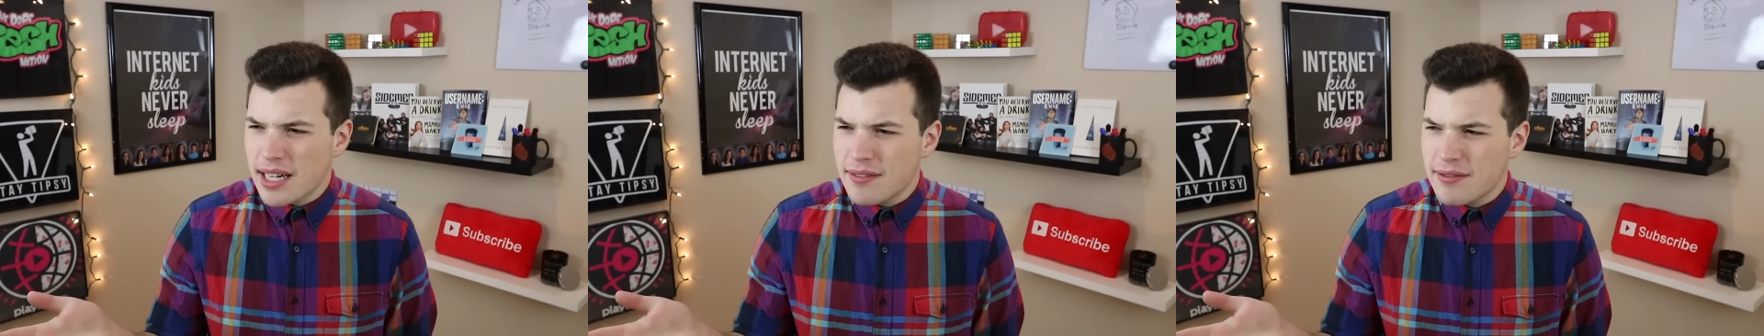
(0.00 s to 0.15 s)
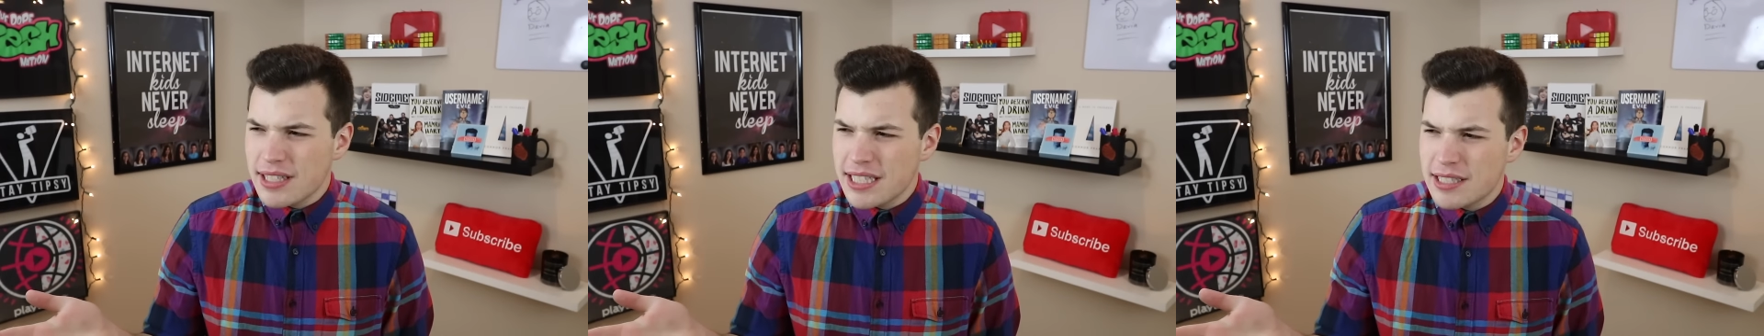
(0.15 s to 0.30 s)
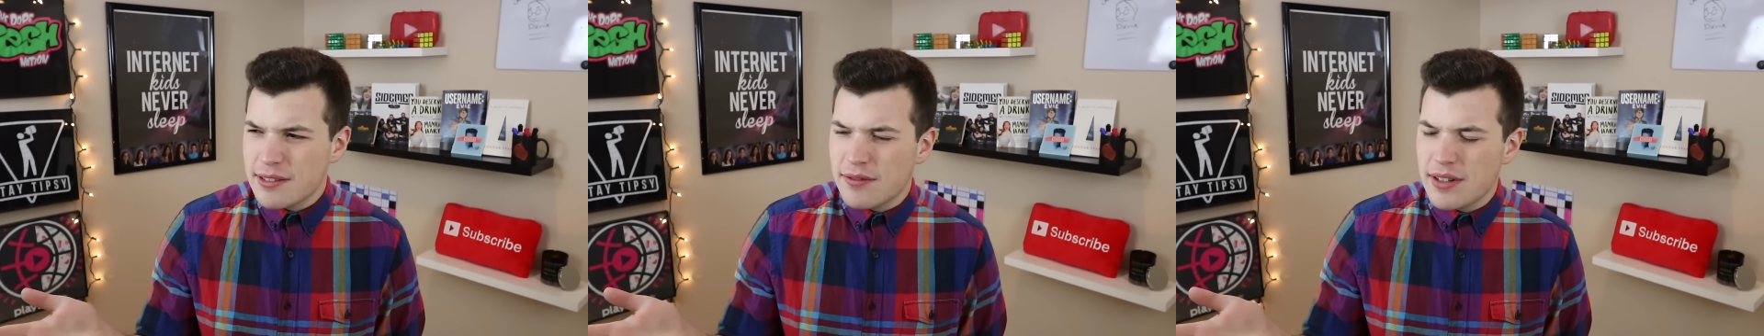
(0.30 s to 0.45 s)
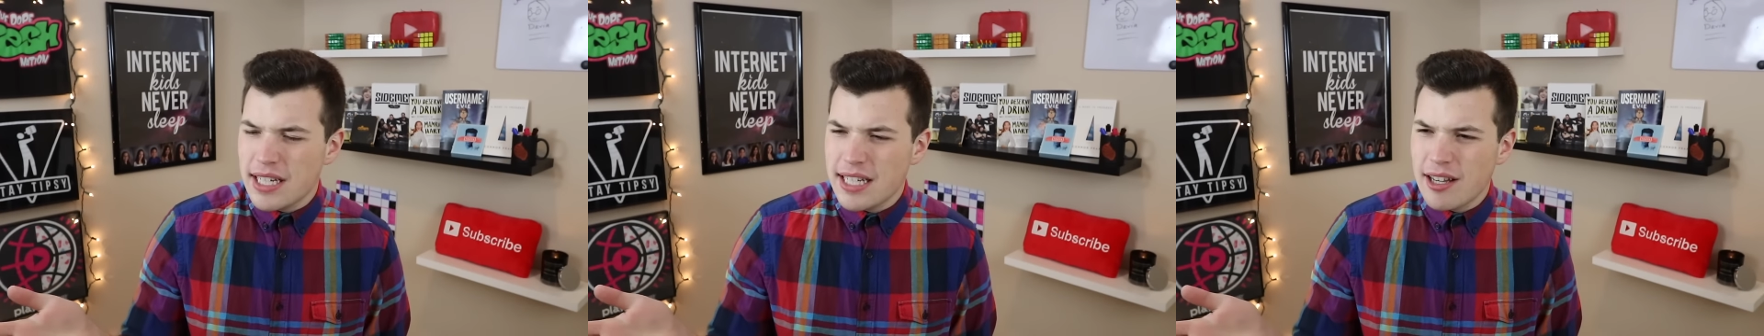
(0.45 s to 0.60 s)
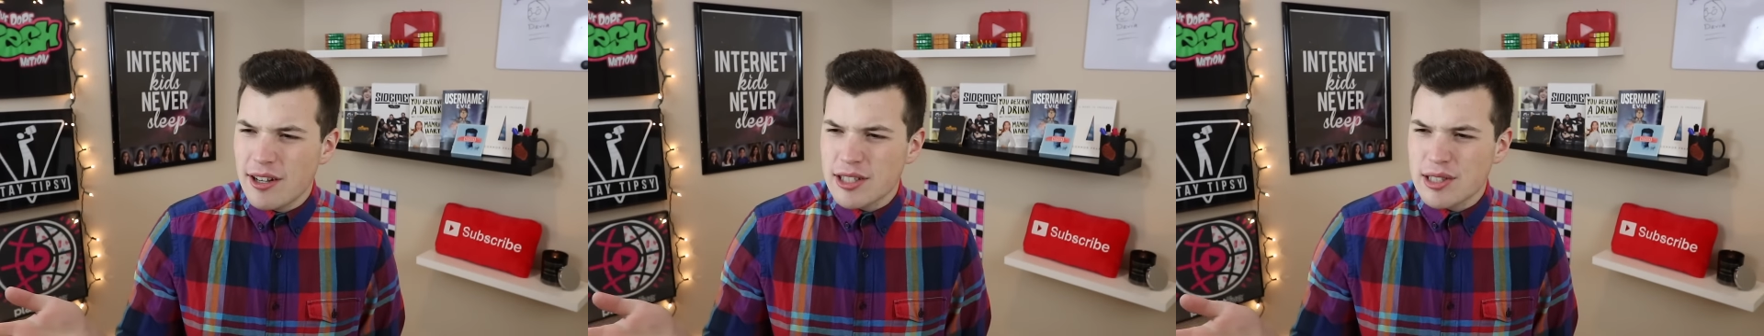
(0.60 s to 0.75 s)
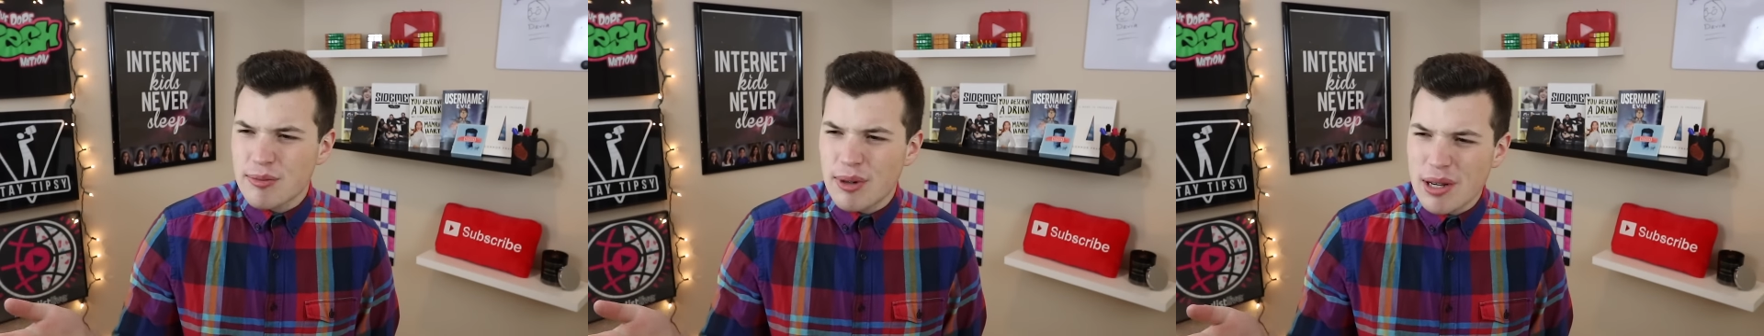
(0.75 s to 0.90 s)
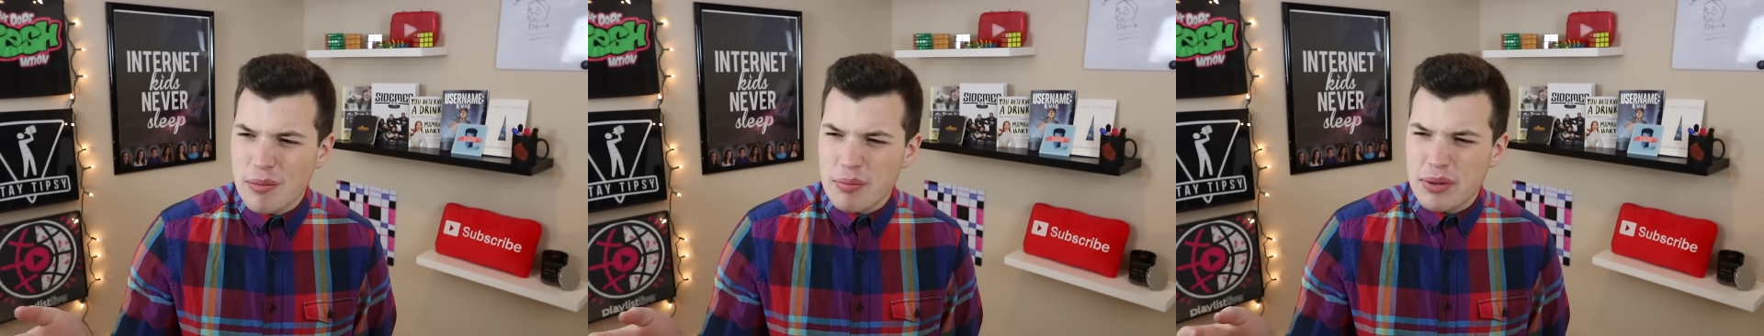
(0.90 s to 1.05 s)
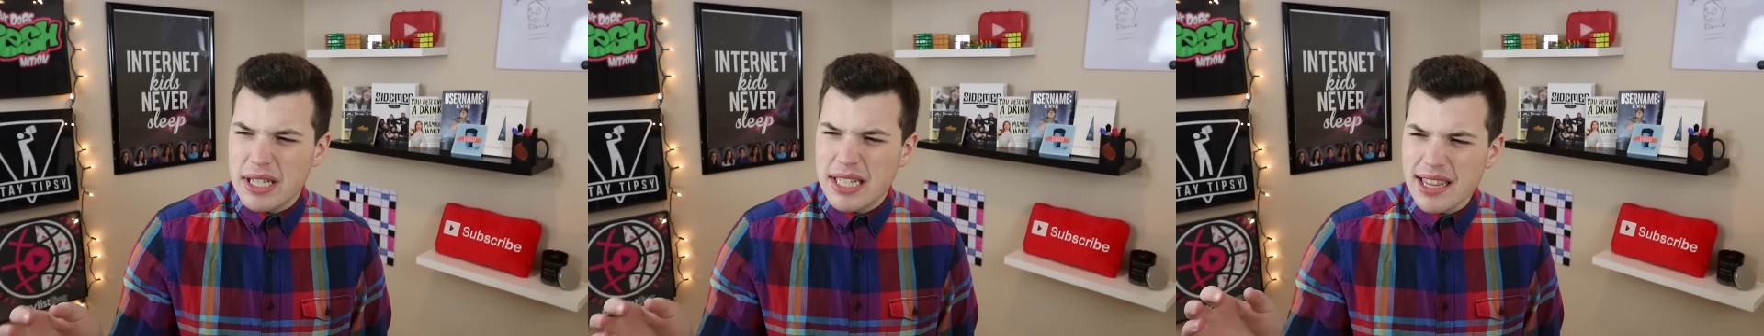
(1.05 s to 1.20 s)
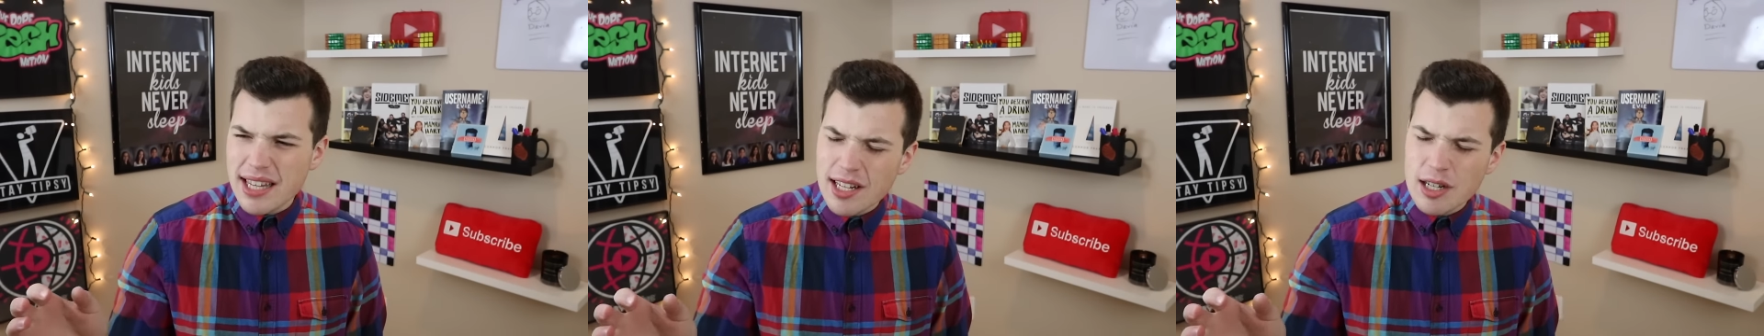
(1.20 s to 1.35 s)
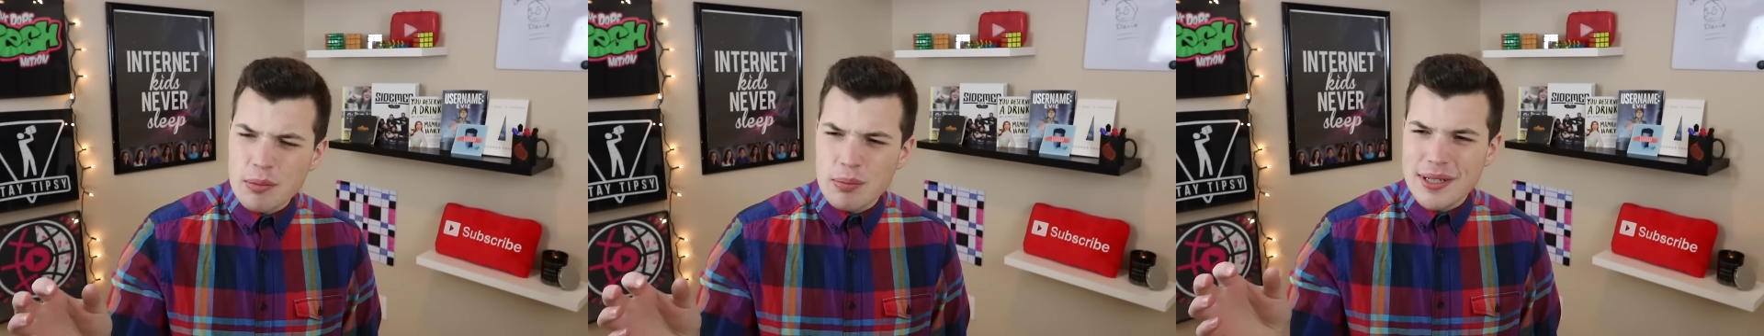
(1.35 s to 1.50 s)
of these videos might be a
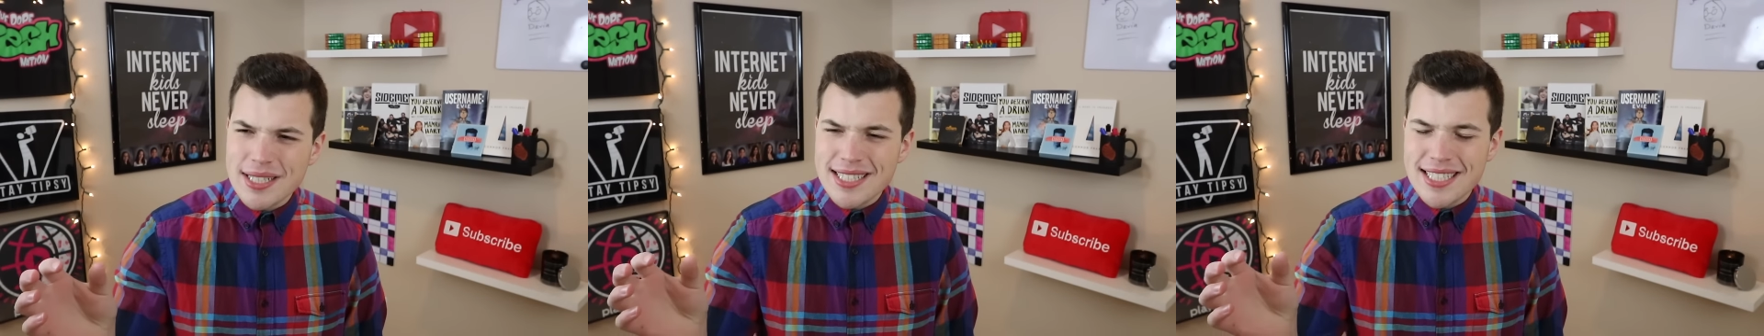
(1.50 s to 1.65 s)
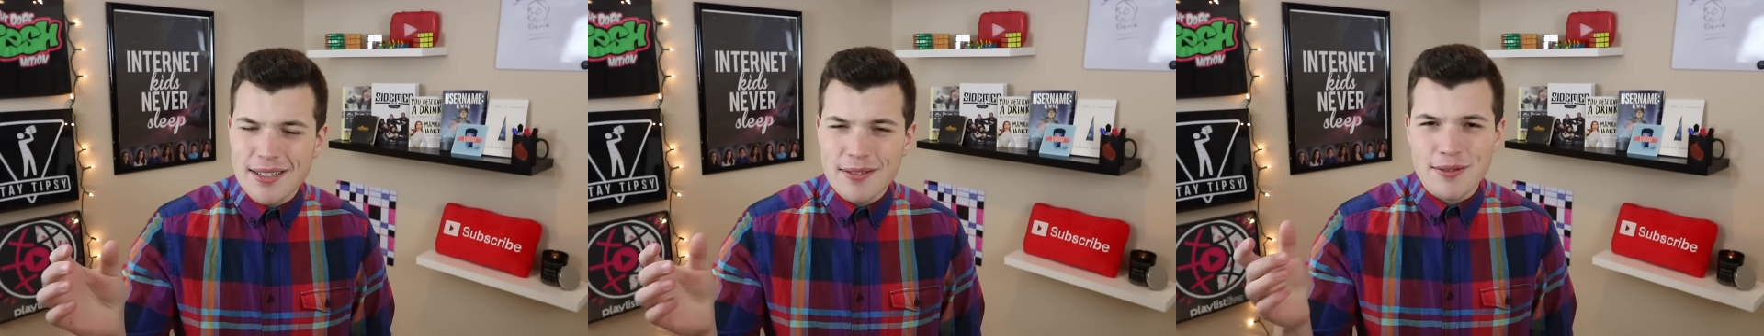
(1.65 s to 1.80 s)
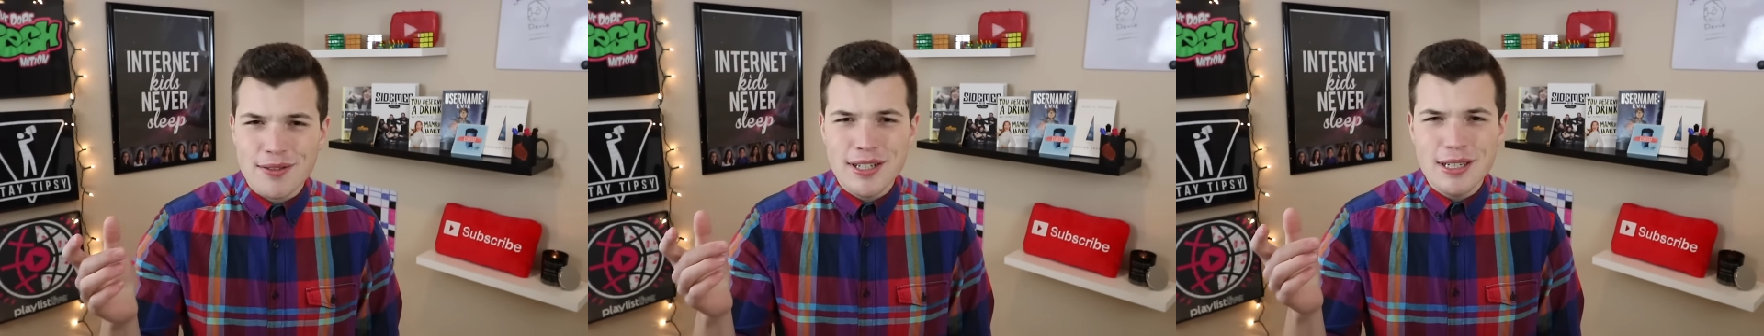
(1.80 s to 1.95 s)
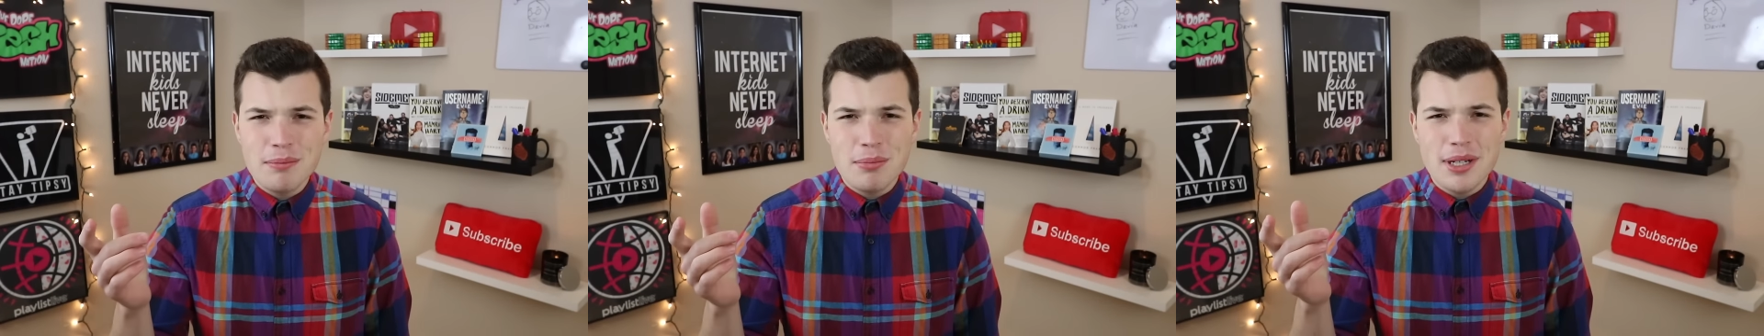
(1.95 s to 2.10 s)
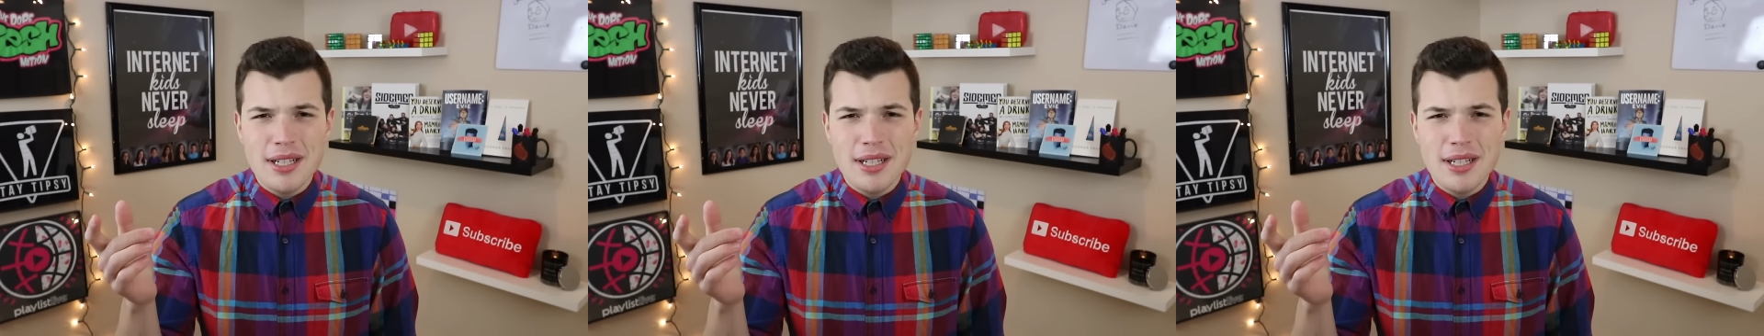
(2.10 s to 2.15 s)
little bit different,